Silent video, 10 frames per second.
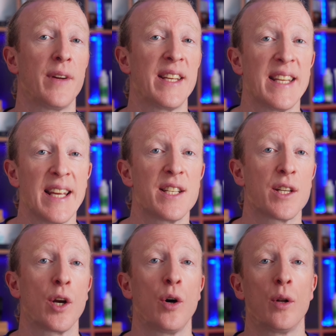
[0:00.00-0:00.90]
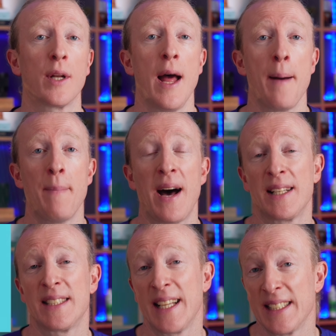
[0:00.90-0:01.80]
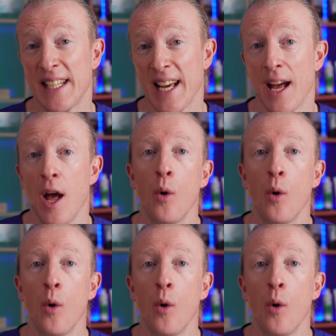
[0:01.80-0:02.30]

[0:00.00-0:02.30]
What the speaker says: a yeast called Malassezia,